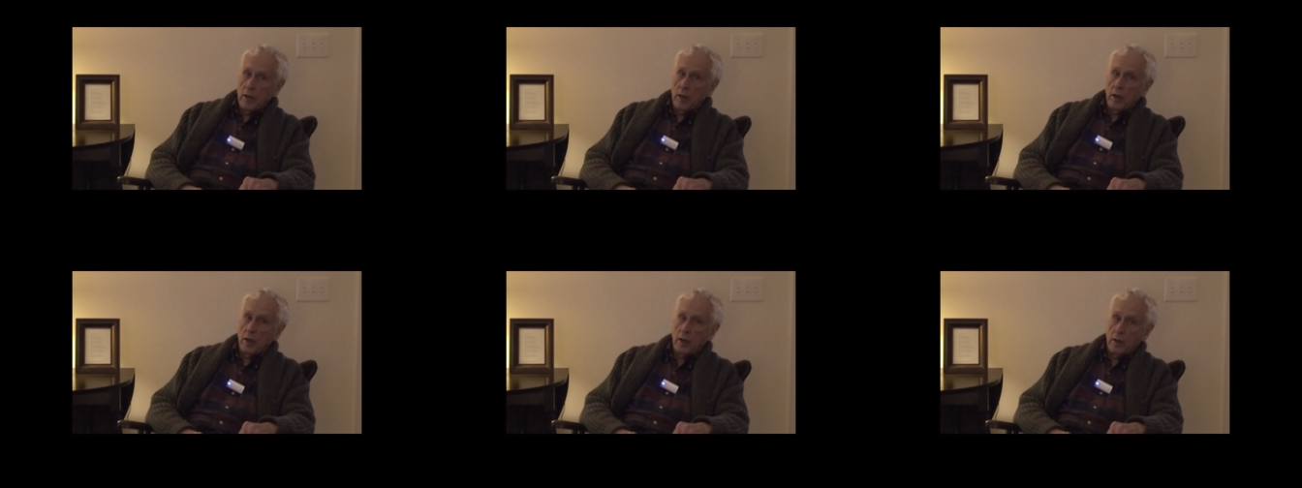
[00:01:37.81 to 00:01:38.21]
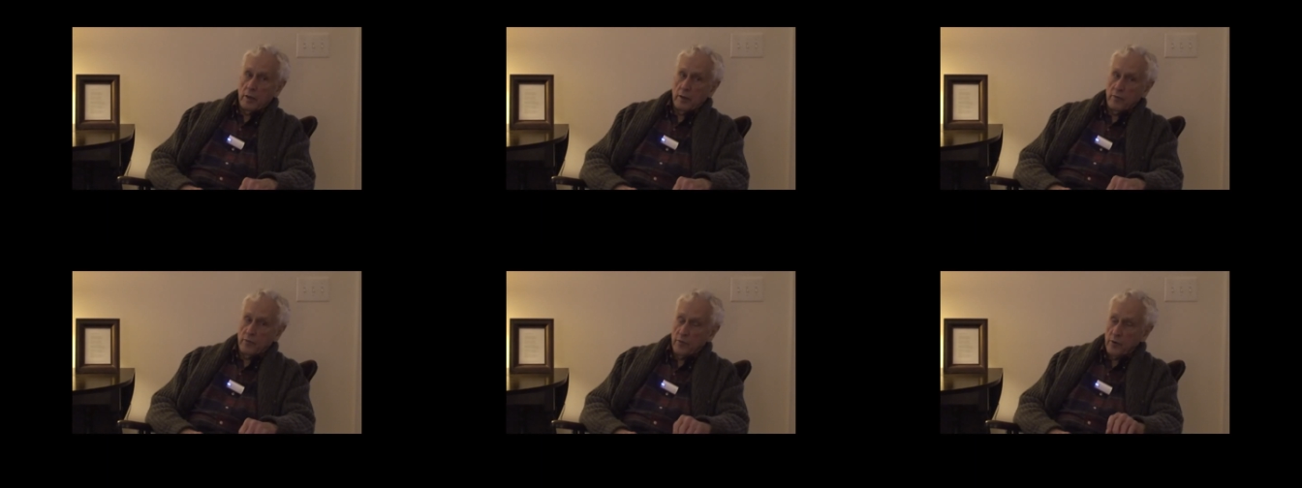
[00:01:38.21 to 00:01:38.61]
Uh,
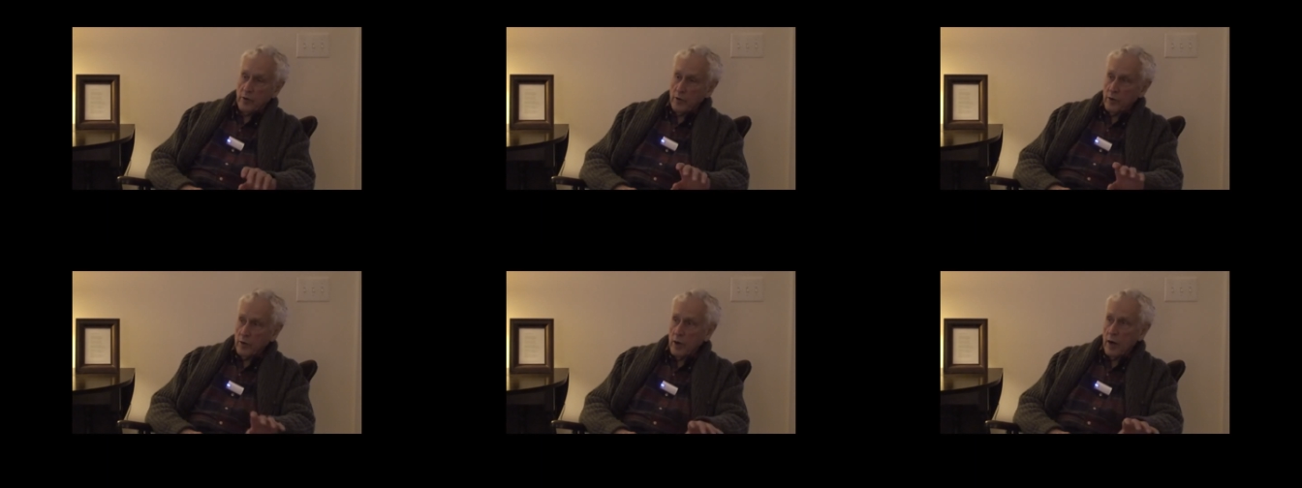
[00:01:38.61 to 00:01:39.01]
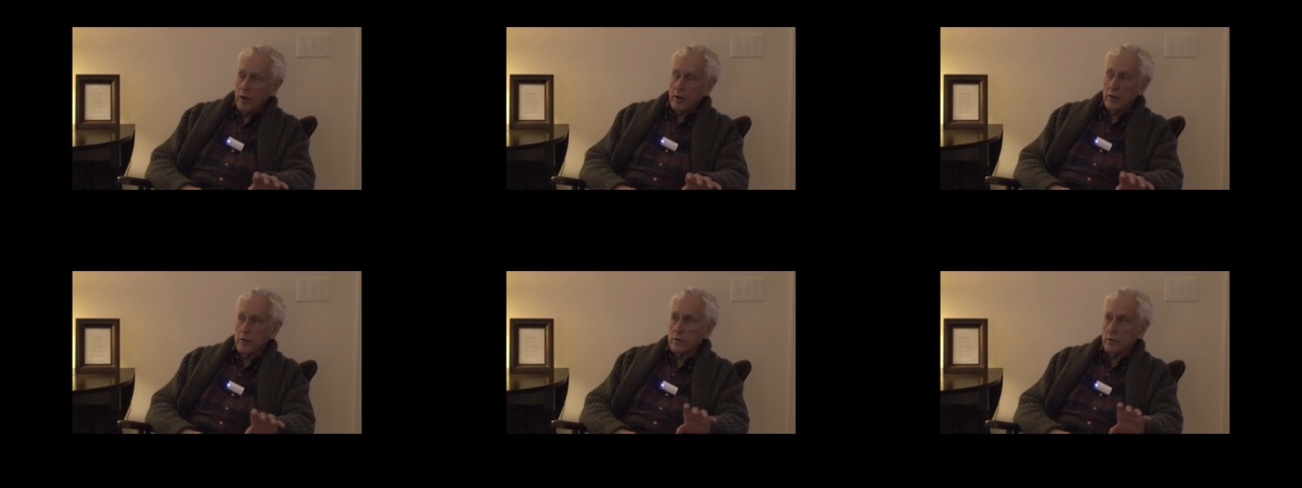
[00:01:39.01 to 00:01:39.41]
if there
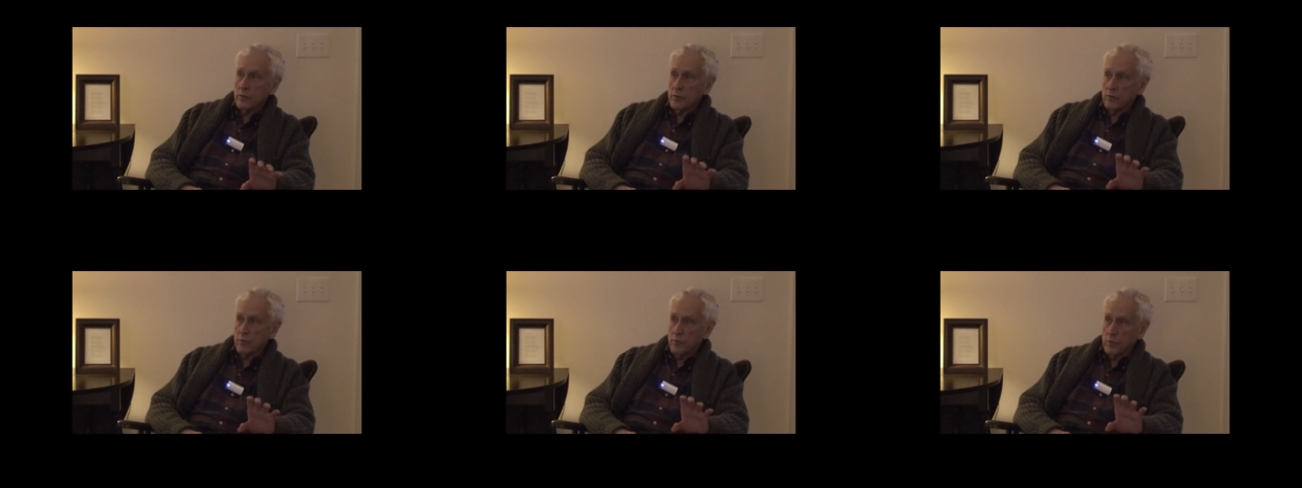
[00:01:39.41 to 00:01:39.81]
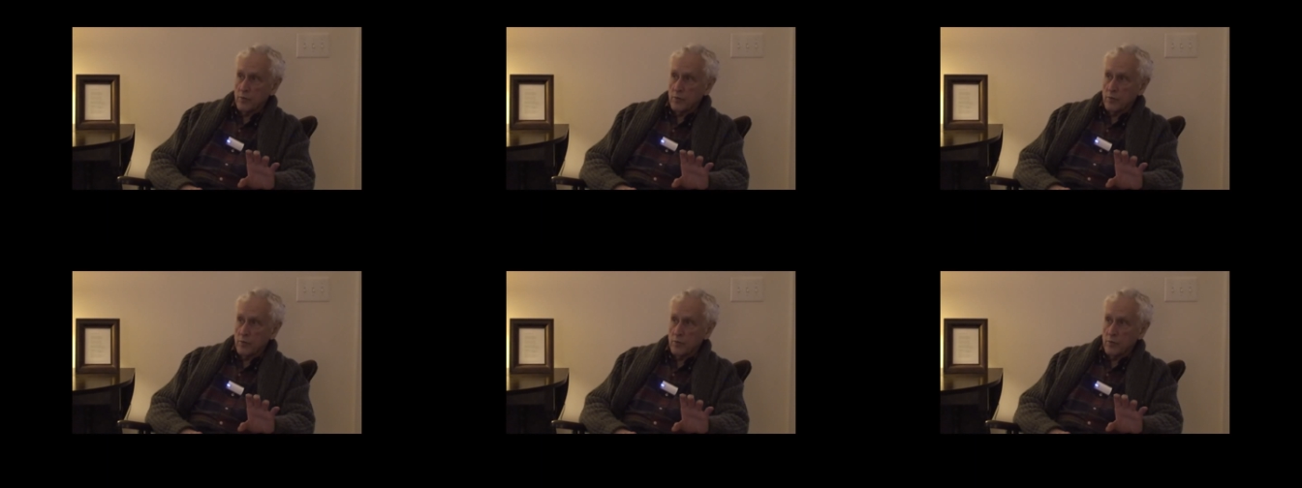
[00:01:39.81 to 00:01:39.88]
are the,